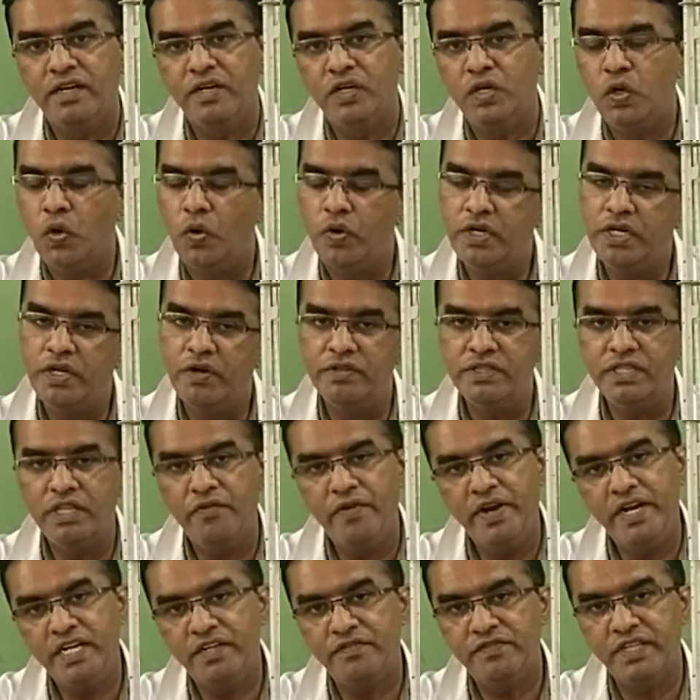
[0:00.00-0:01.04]
note down the
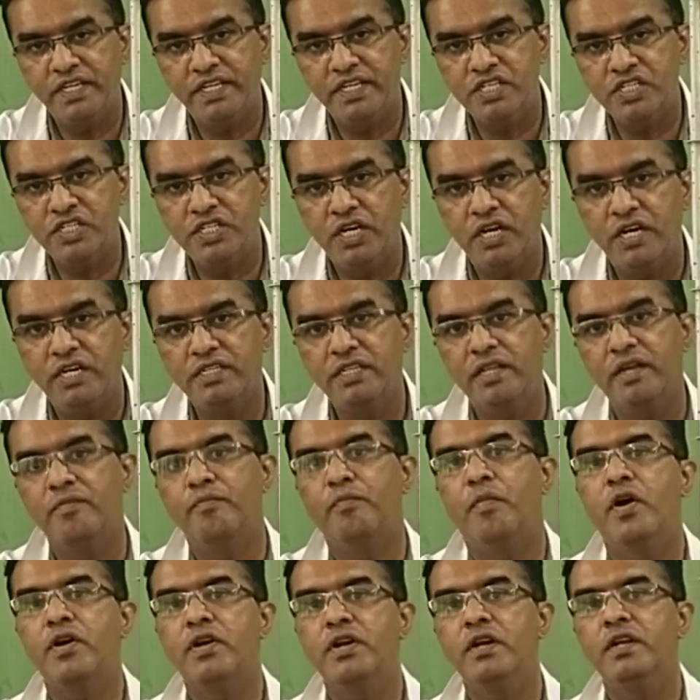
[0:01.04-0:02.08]
weight of the crystal and the
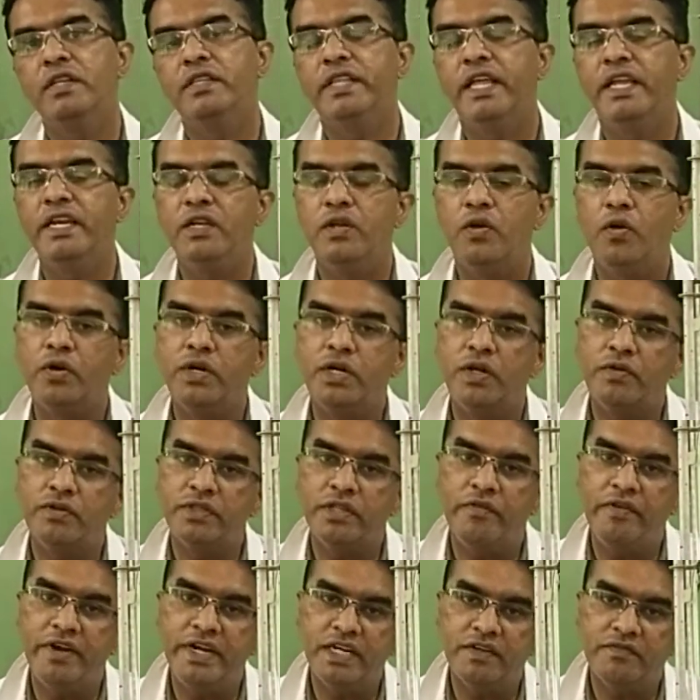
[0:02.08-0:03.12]
bottle, then note down
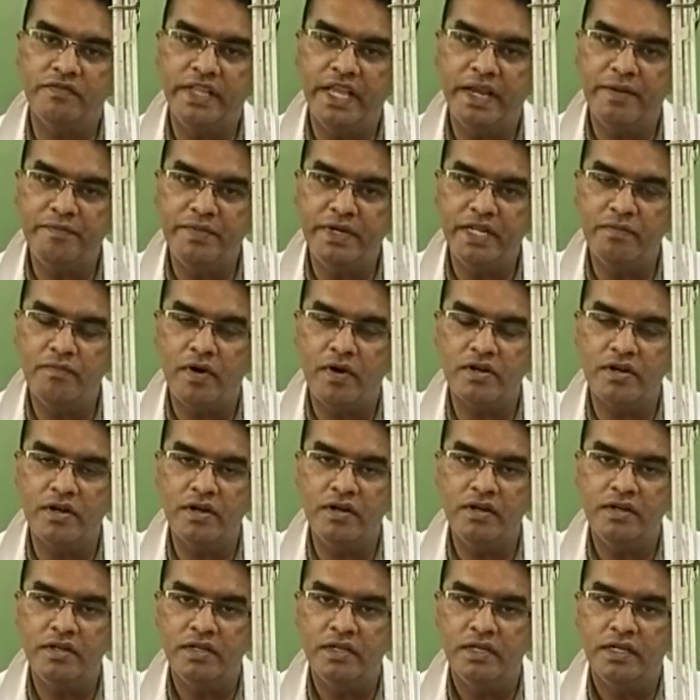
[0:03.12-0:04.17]
the weight of the empty
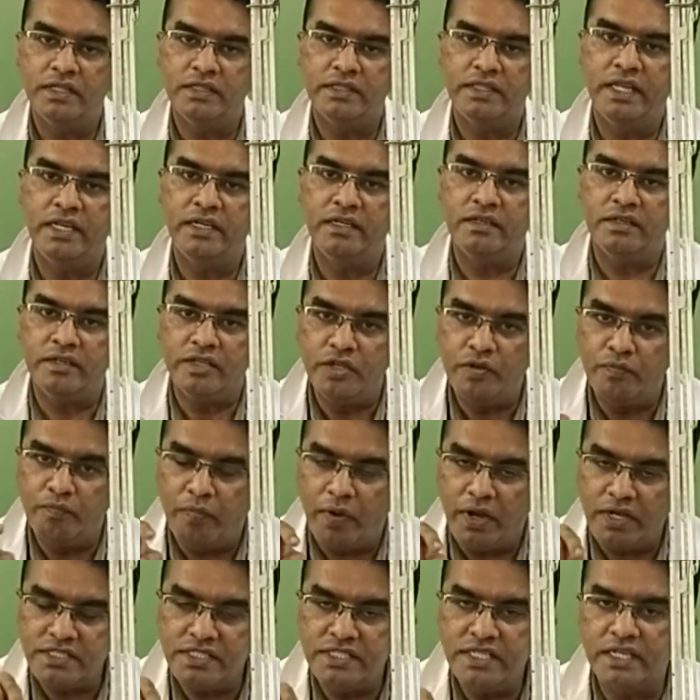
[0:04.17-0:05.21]
bottle, then you
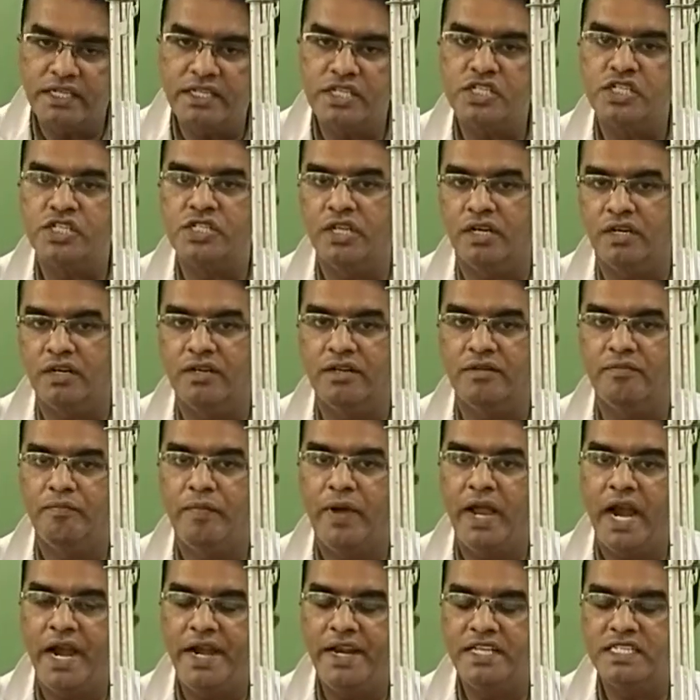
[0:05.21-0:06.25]
pass the crystal
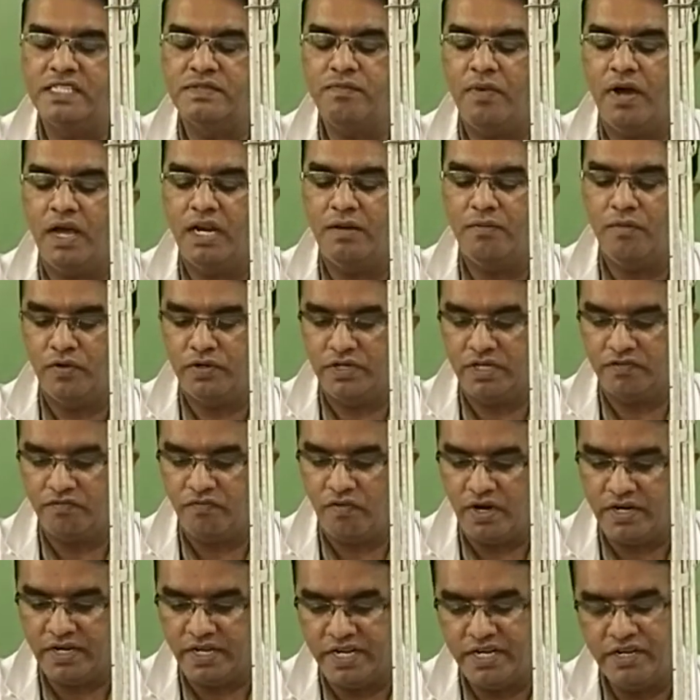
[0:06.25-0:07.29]
by adding small amount of
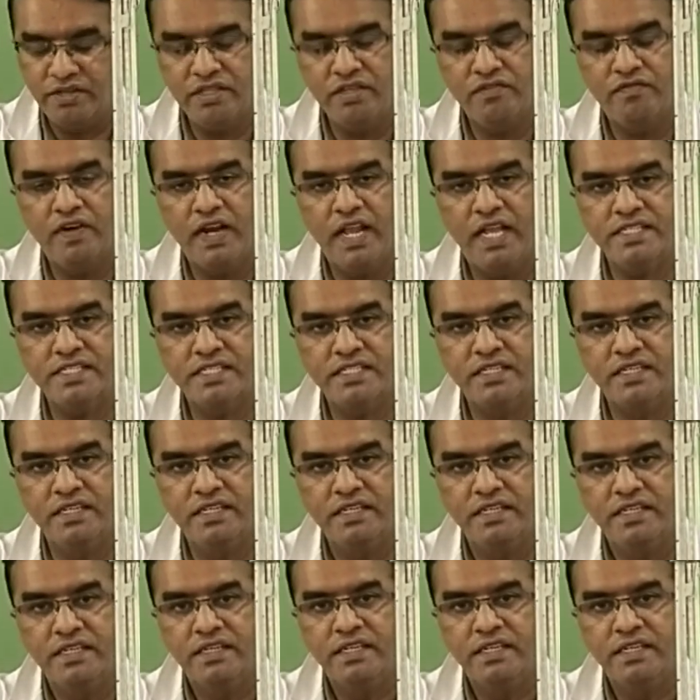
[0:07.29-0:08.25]
water into the flask,